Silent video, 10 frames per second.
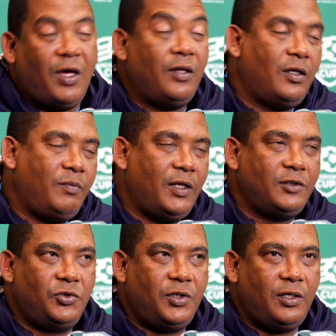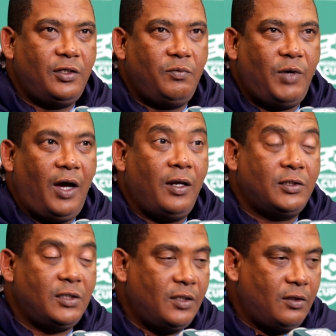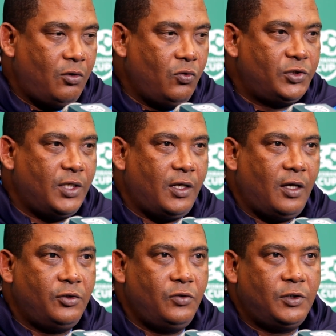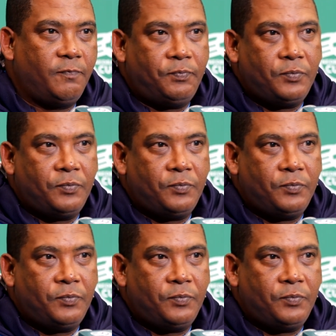and they managed to get it in behind us, and Lords ran onto it.